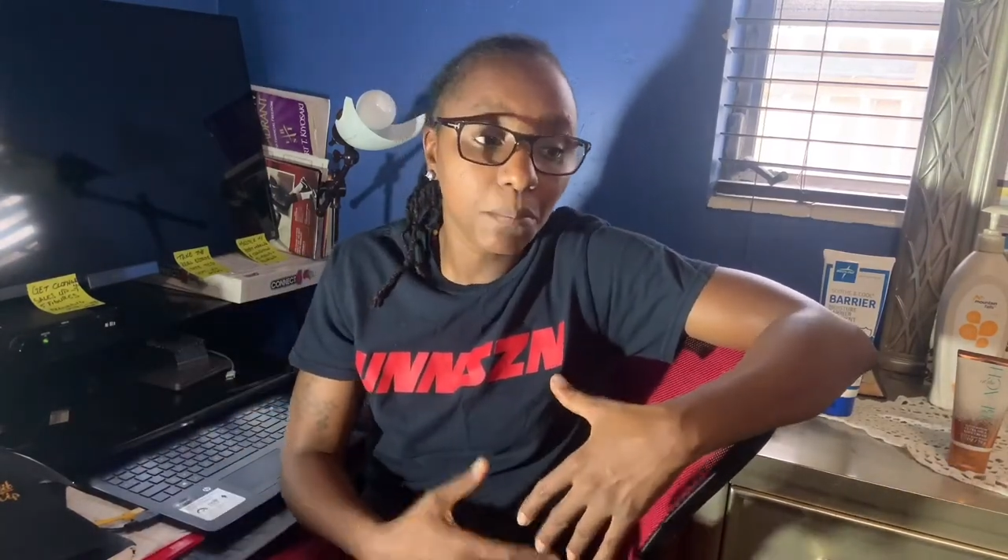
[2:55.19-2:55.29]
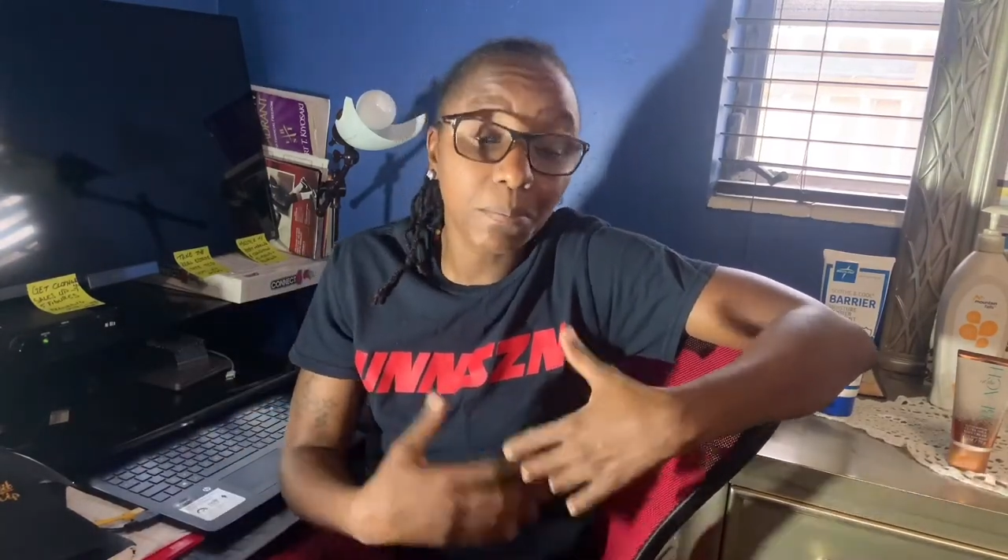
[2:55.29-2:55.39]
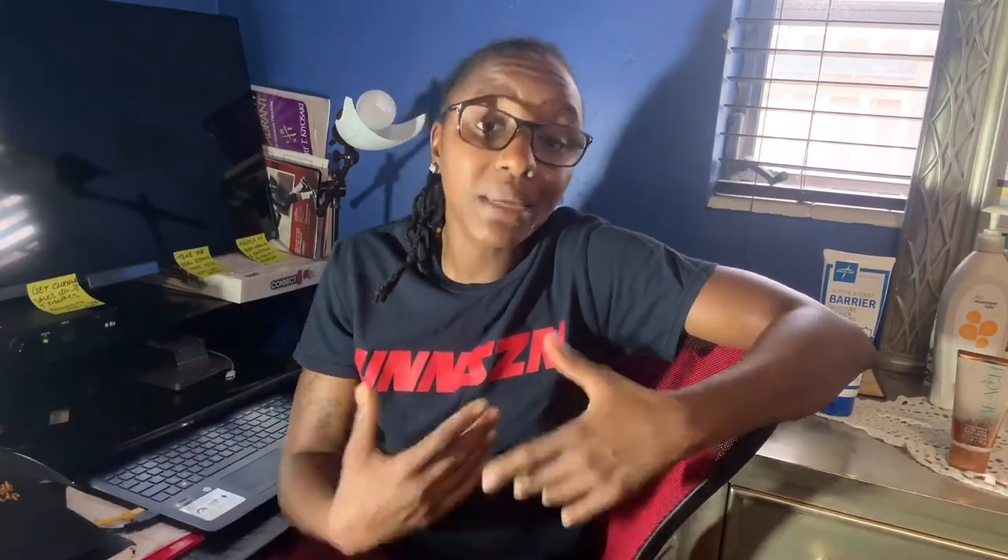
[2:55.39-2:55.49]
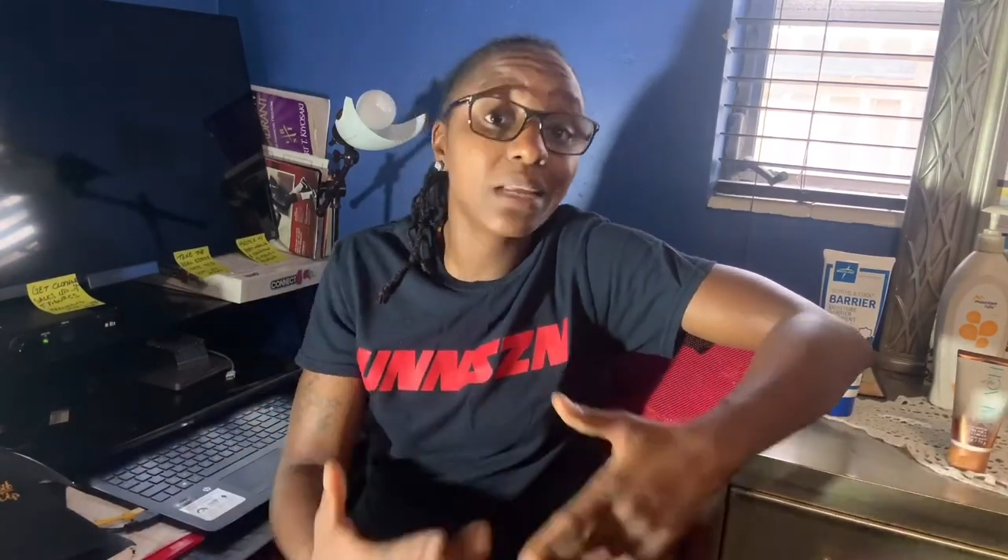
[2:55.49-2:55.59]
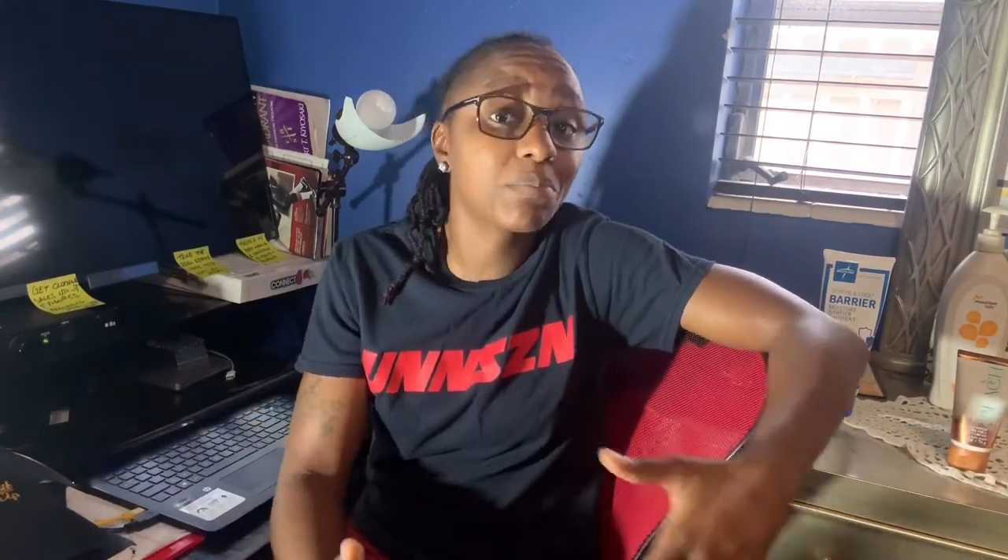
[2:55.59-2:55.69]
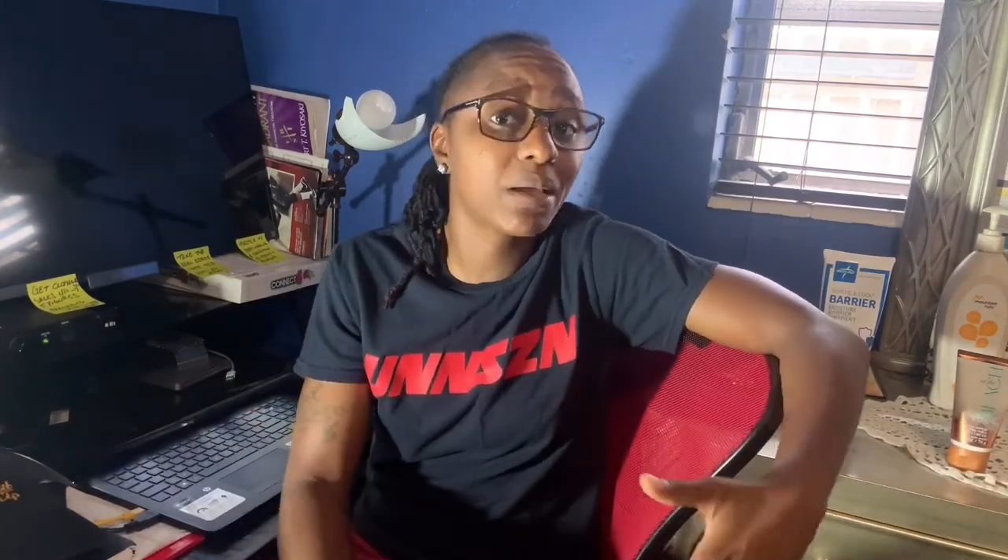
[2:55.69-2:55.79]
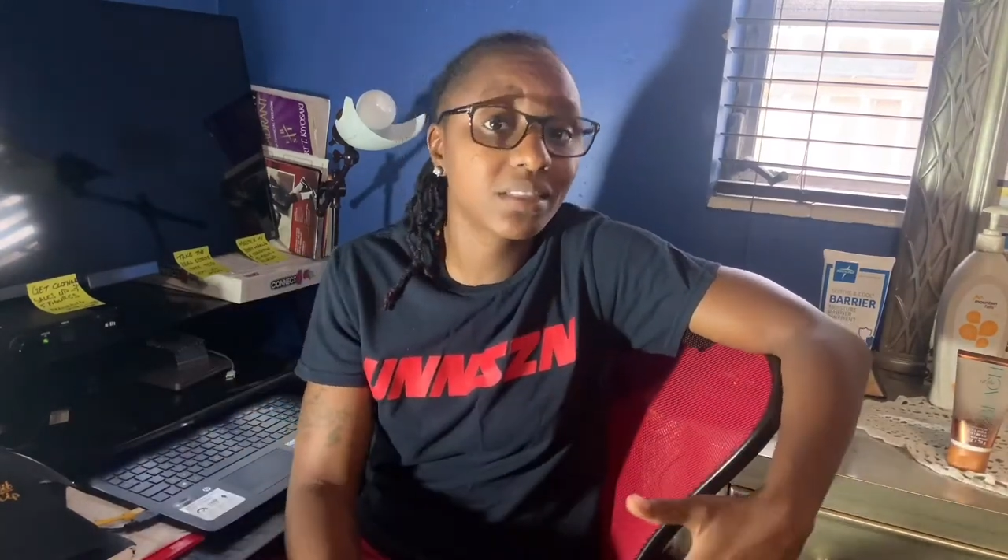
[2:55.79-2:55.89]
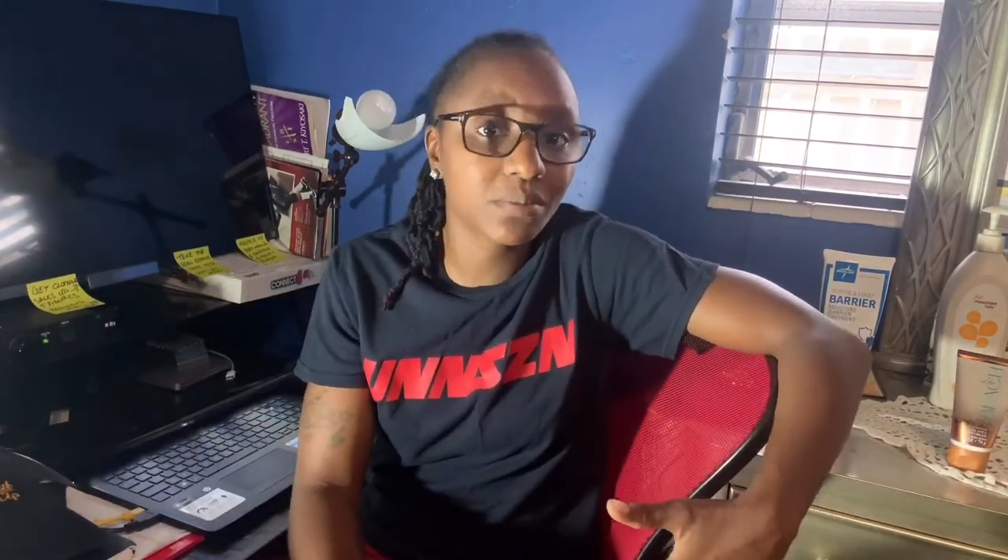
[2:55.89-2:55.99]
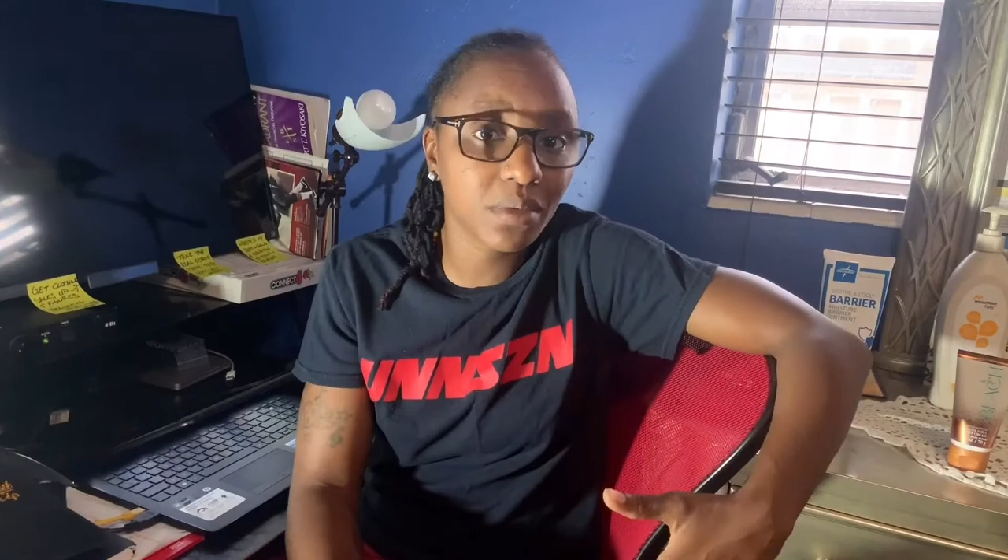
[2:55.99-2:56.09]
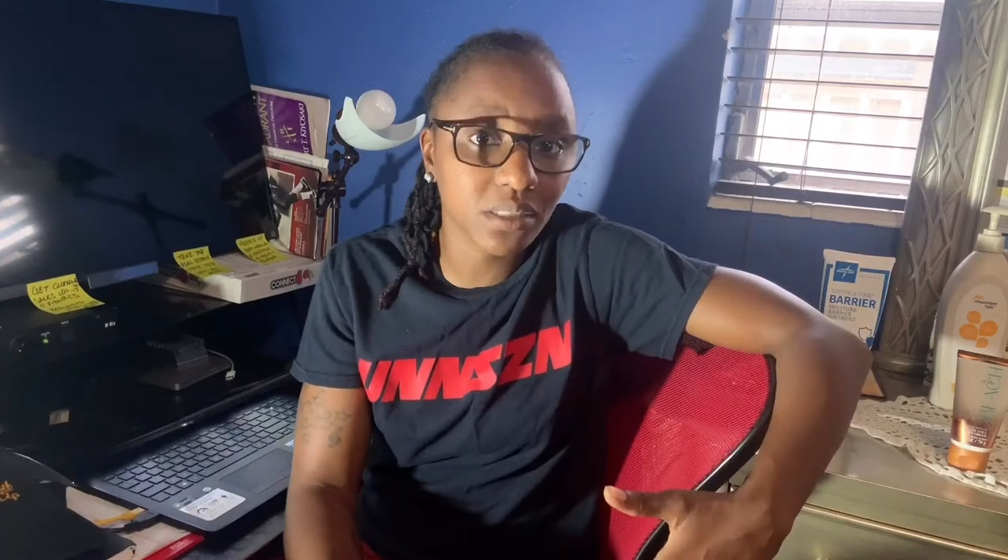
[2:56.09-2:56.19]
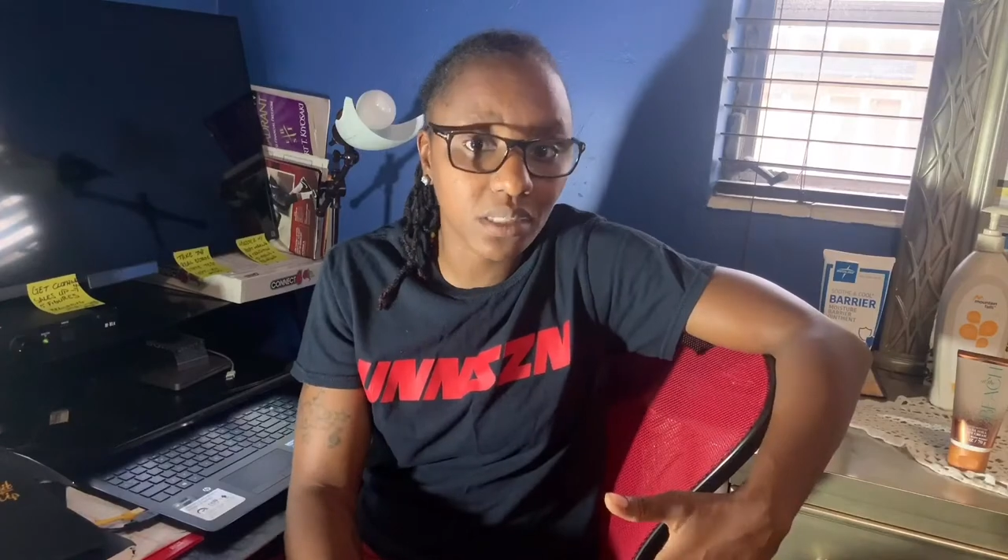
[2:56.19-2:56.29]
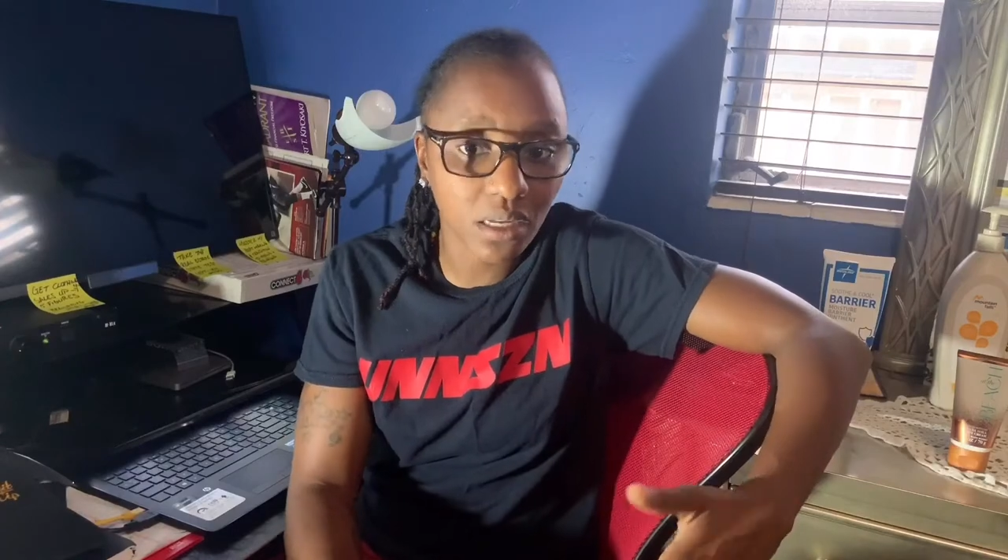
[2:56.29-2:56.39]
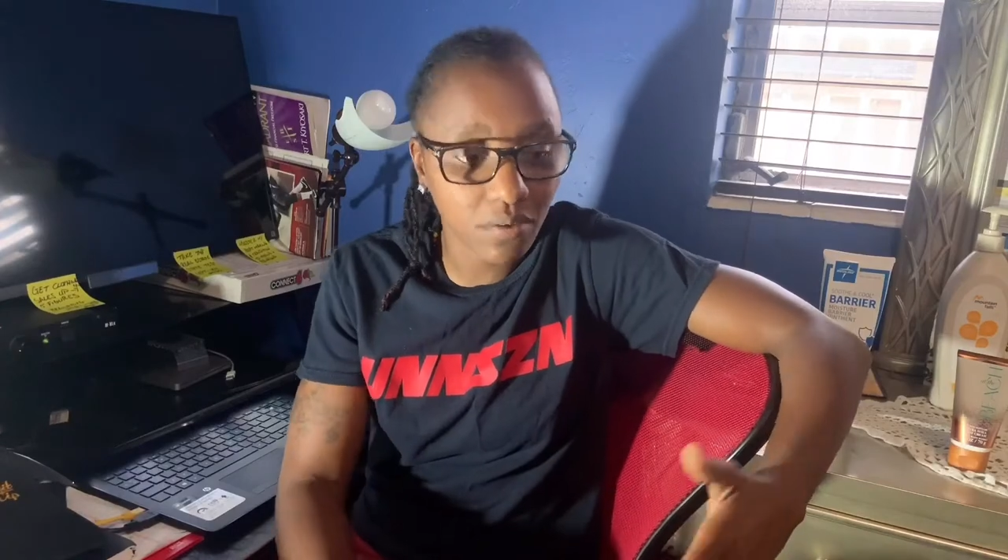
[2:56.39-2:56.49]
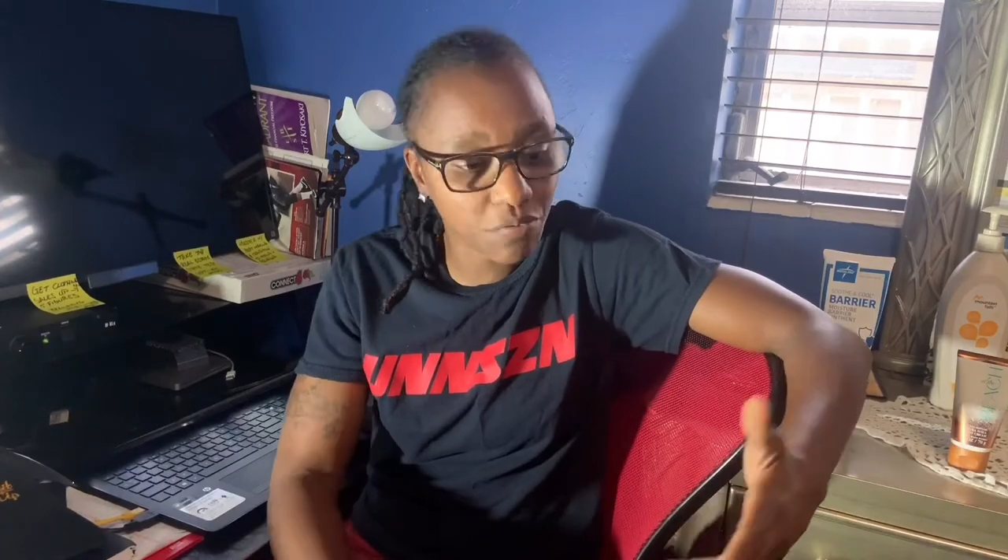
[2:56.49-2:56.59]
being pessimistic.